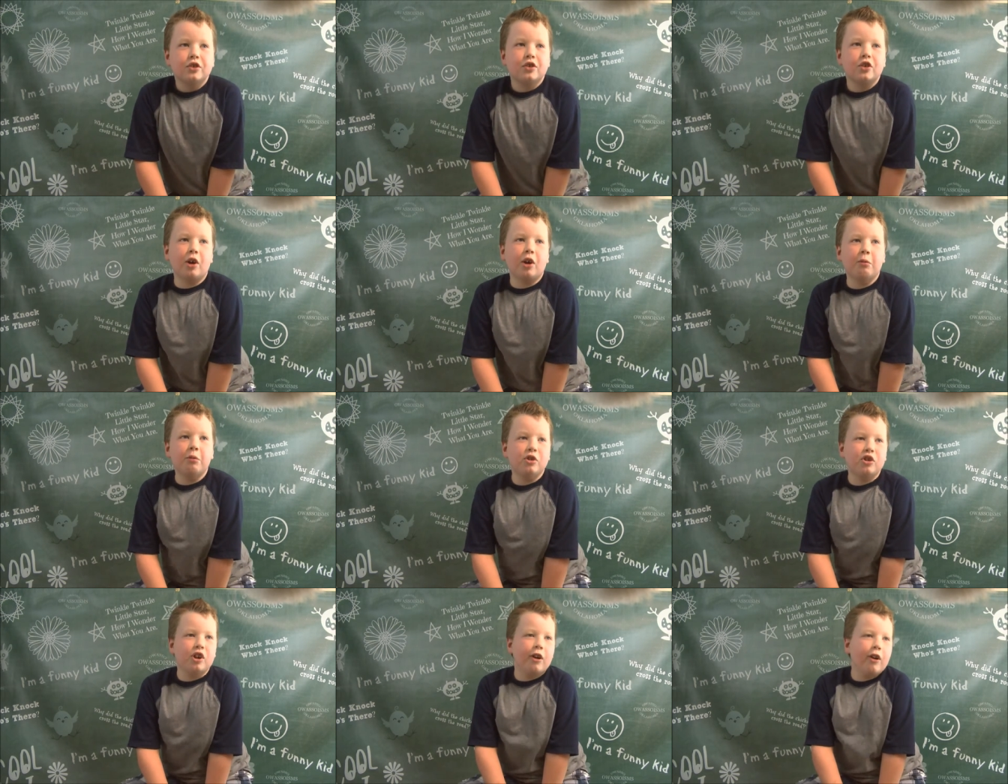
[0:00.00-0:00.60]

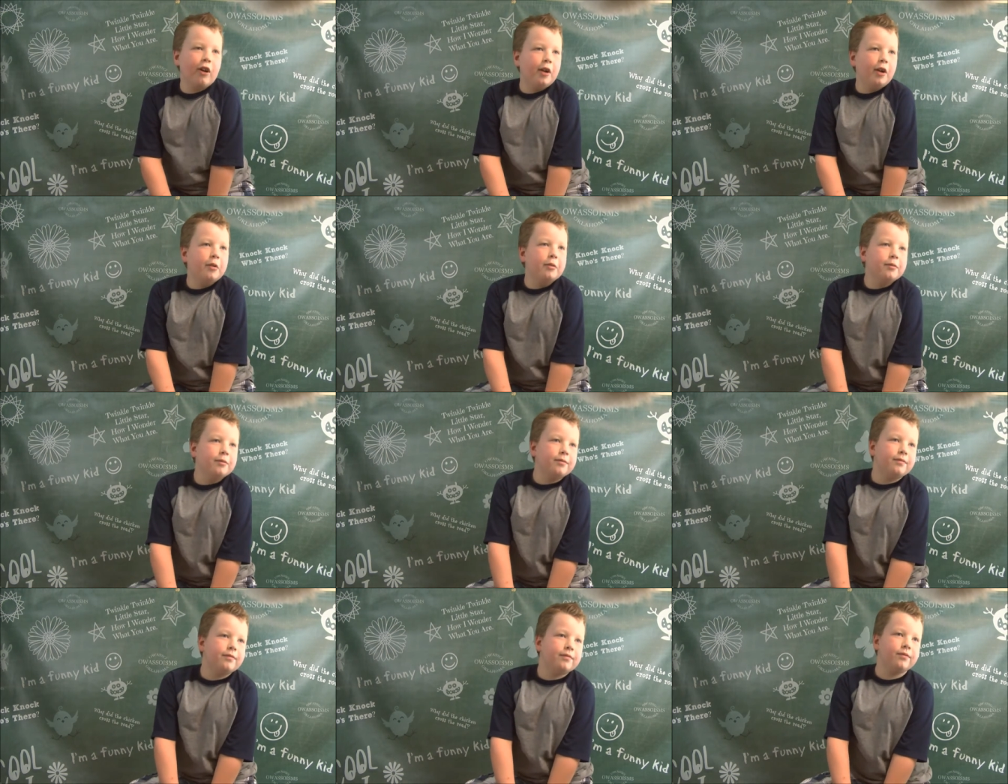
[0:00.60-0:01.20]
Tom and Jerry.
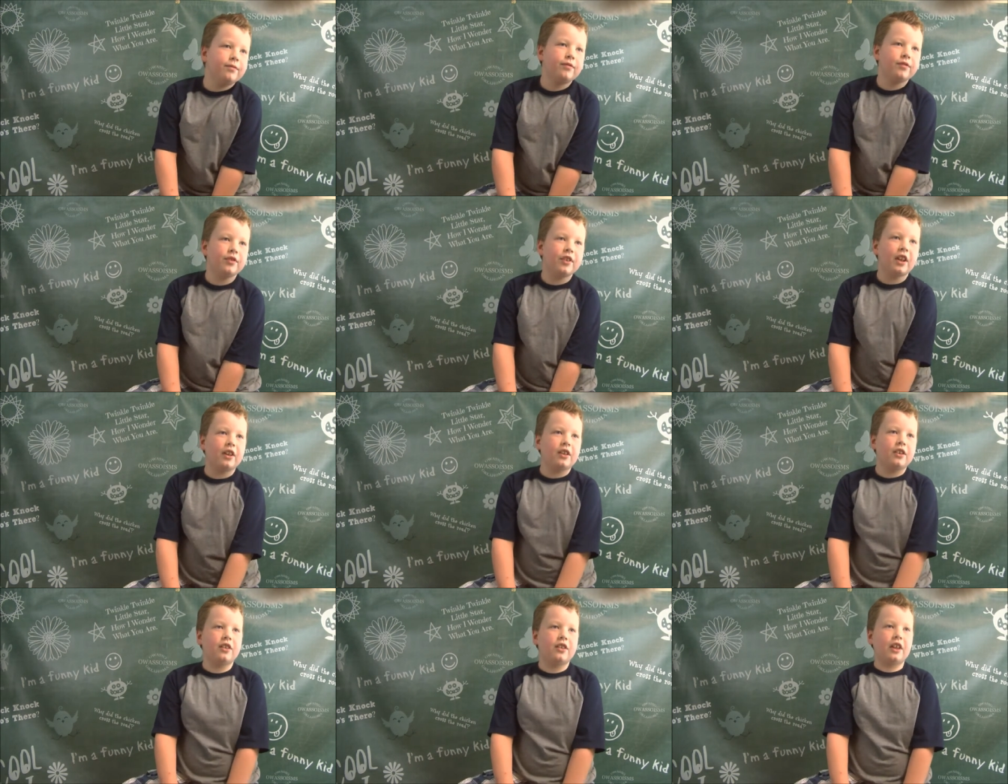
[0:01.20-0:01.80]
Why?
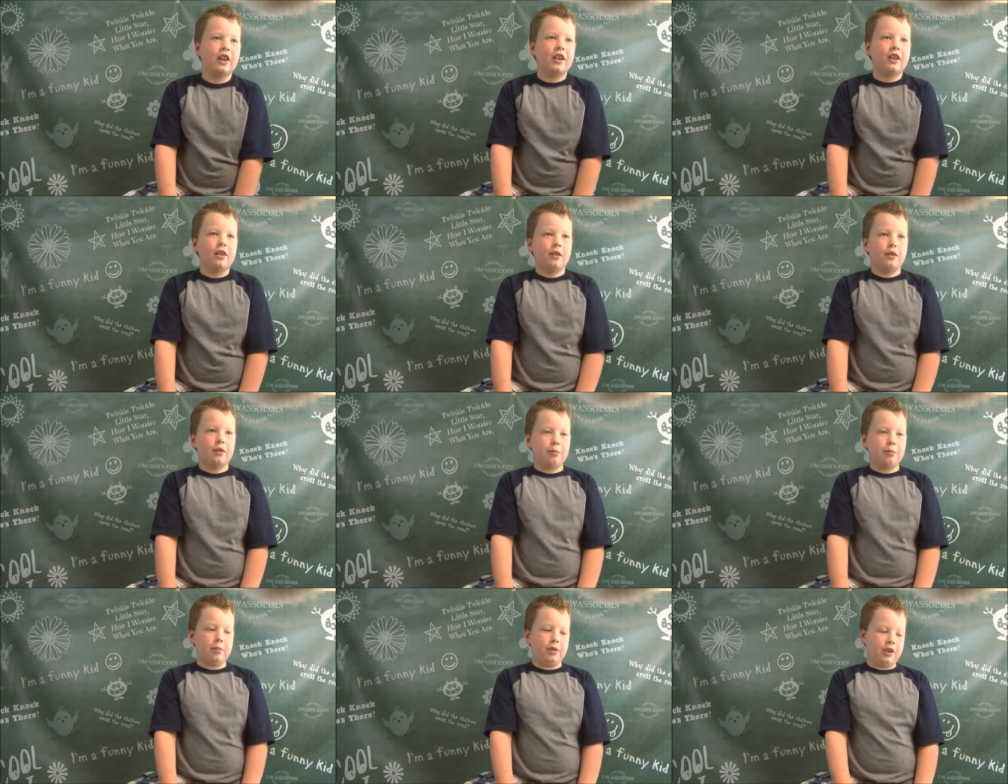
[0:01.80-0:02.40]
That that
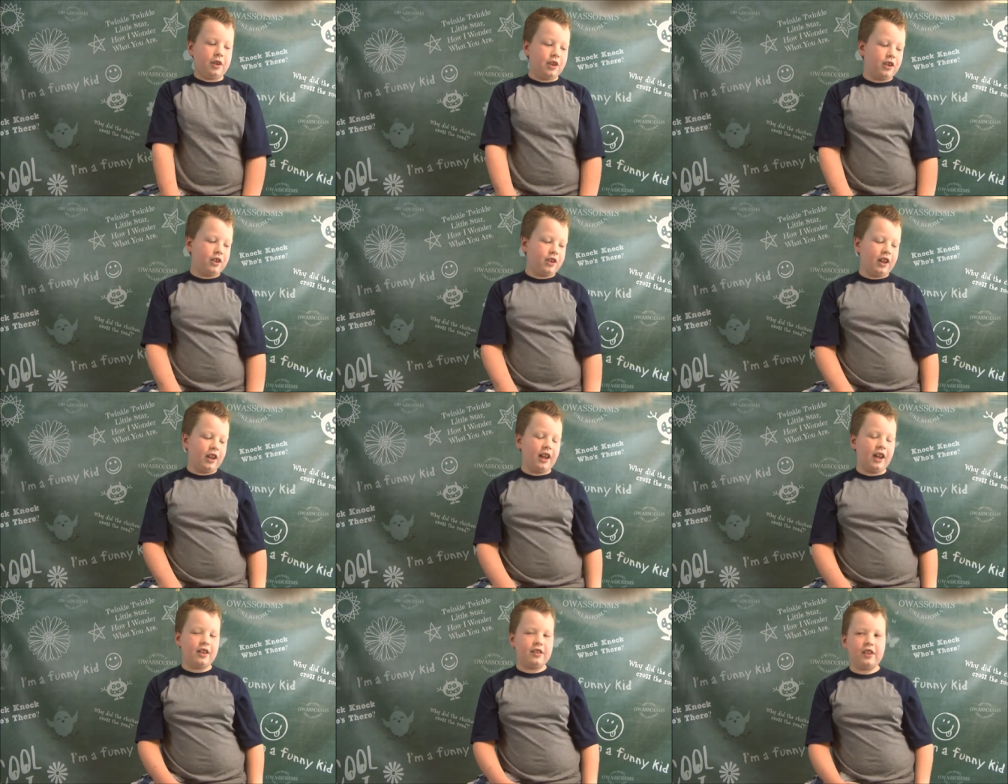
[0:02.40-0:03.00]
because
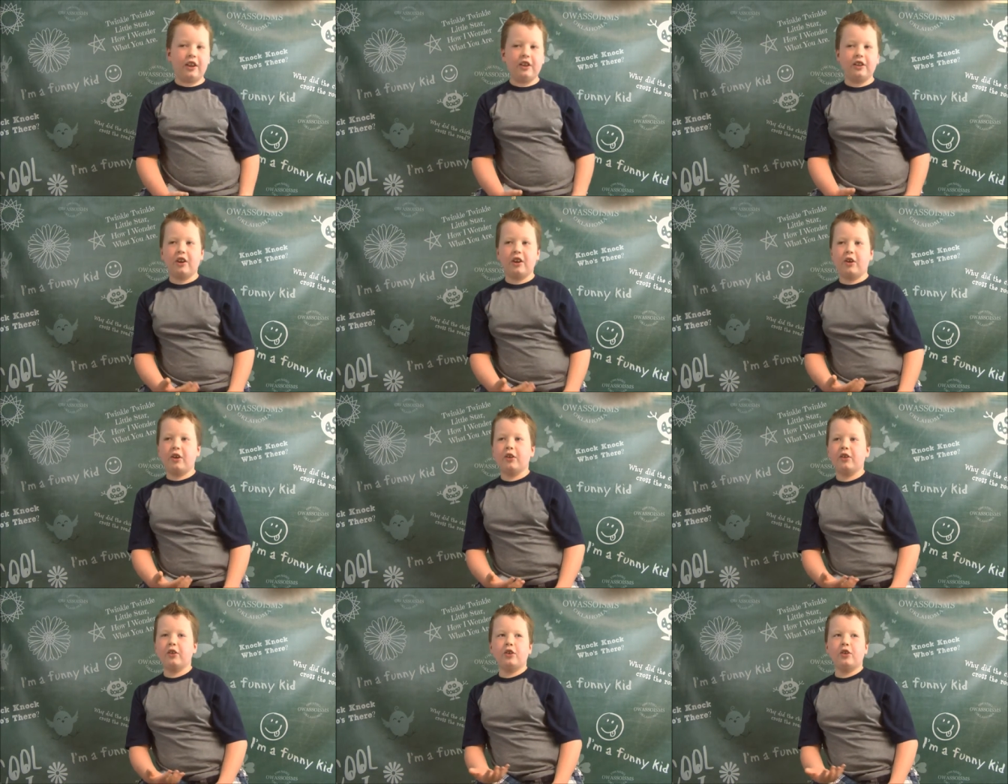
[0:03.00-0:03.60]
that's
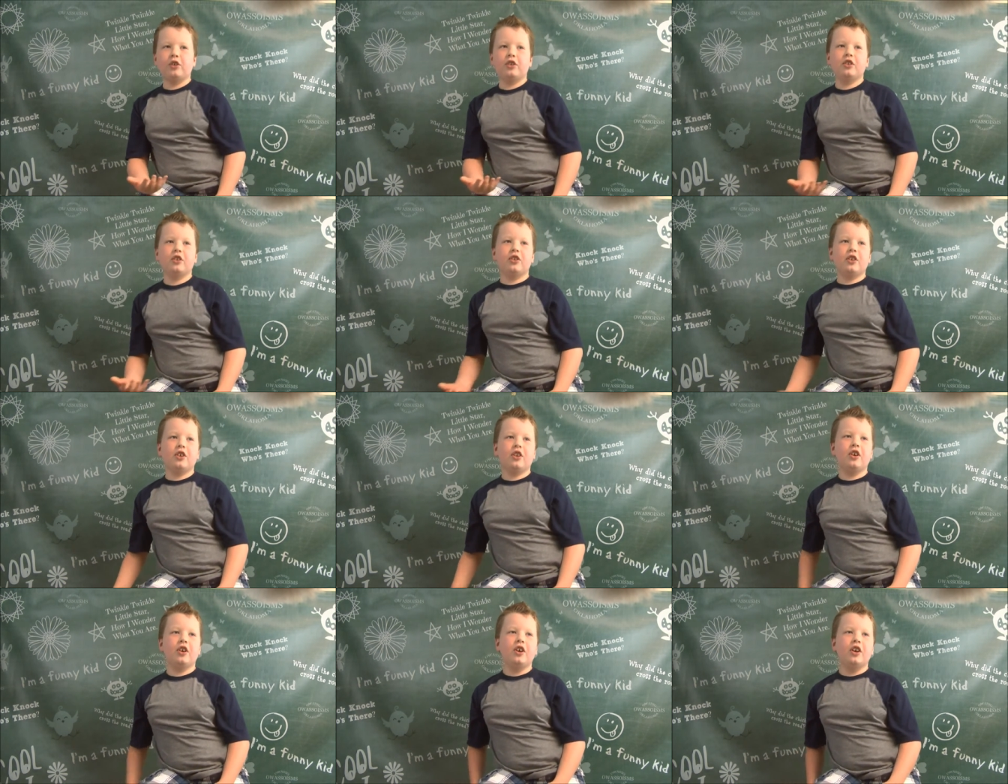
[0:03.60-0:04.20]
how I learned
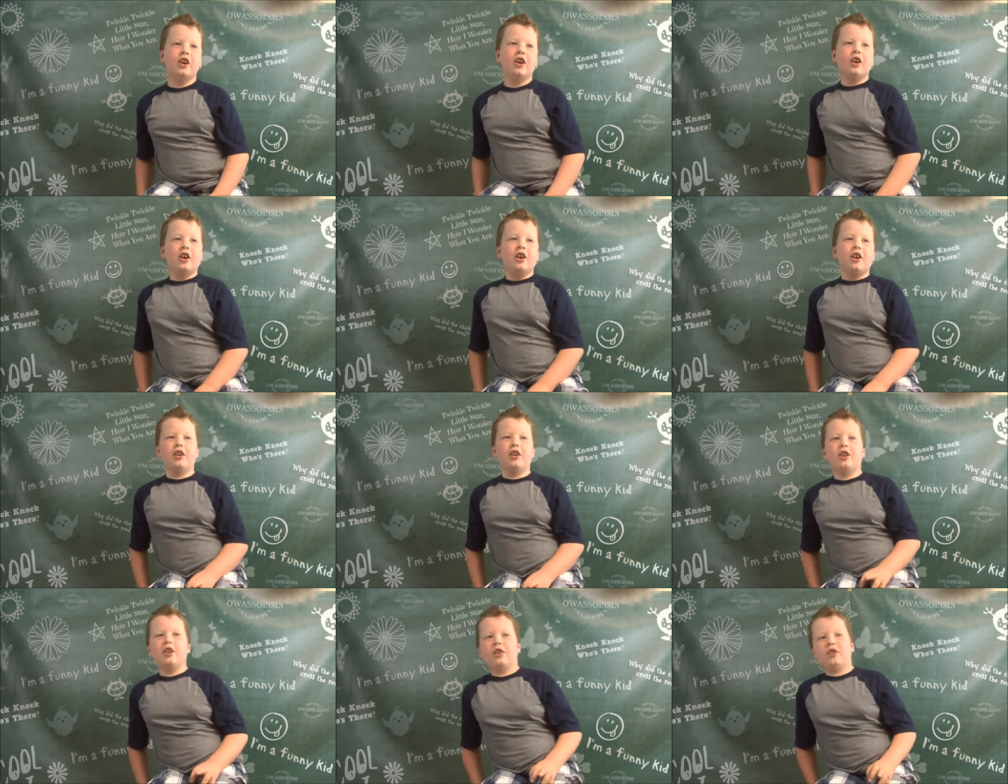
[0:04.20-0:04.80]
to
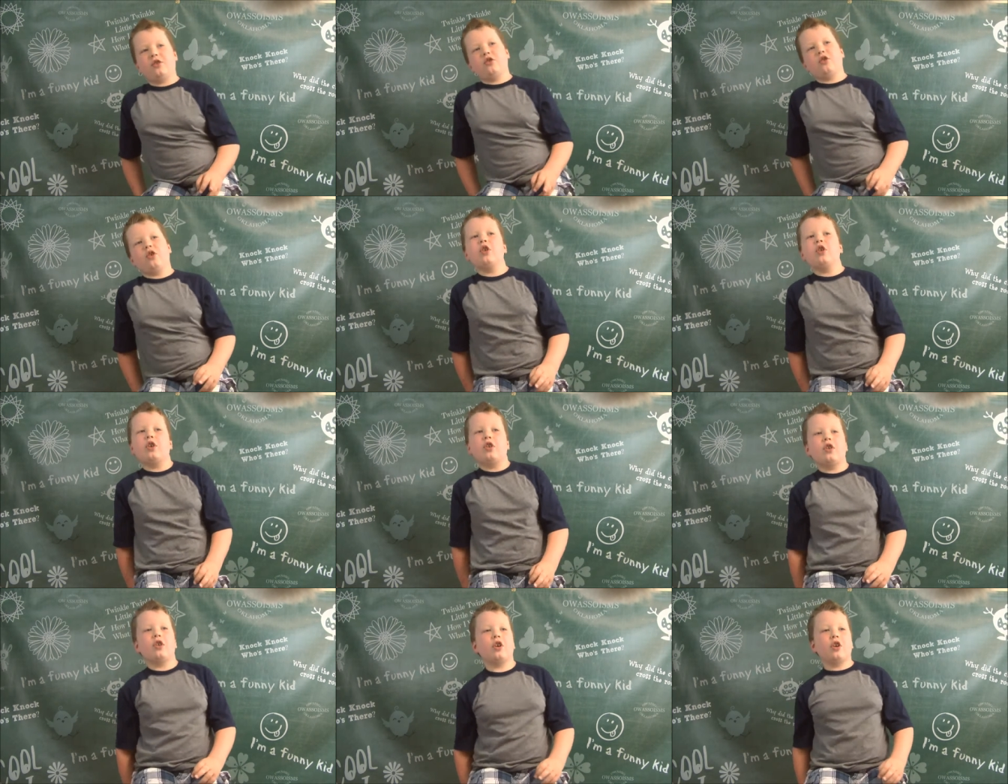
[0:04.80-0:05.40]
uh,
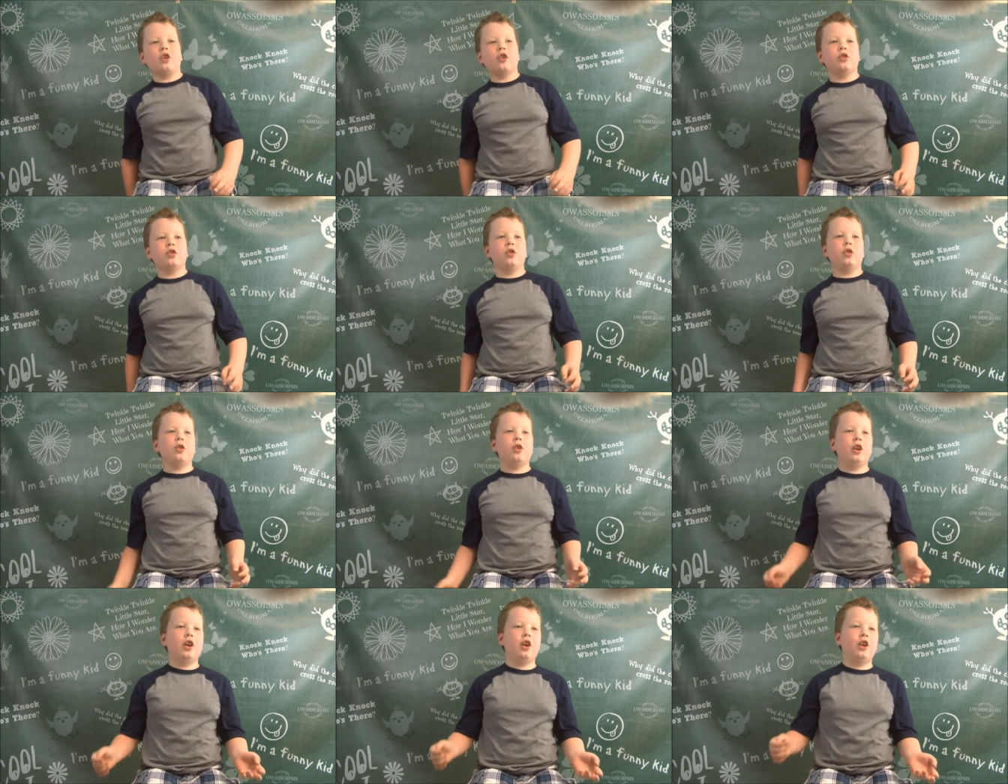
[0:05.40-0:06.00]
draw
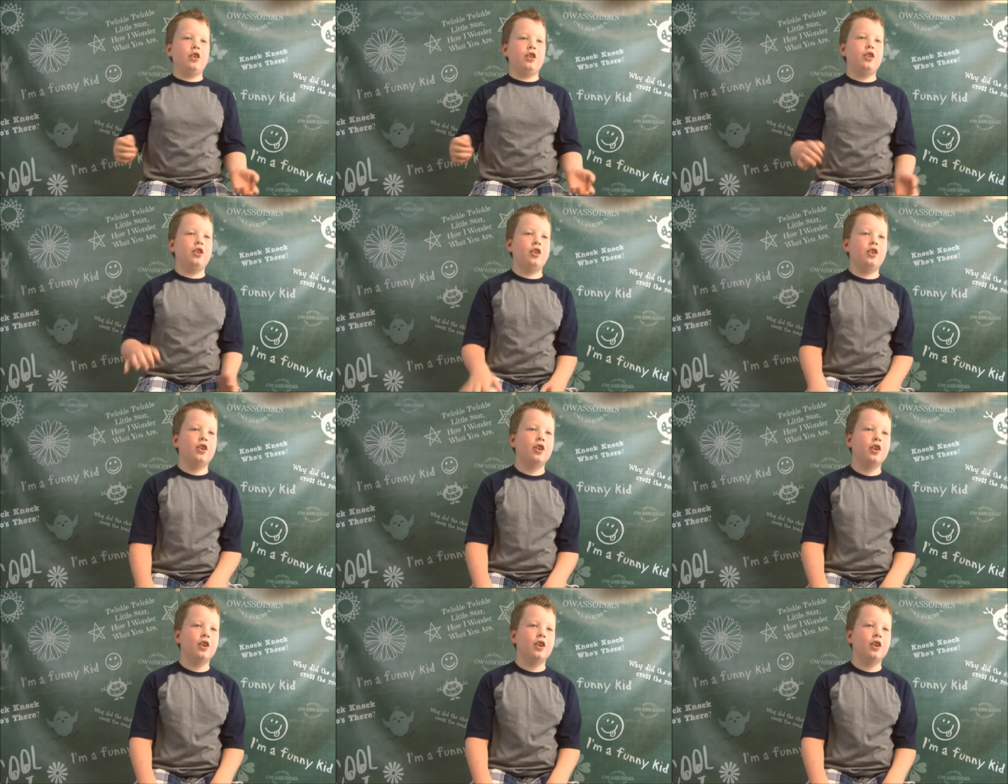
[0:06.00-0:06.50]
cartoon heads.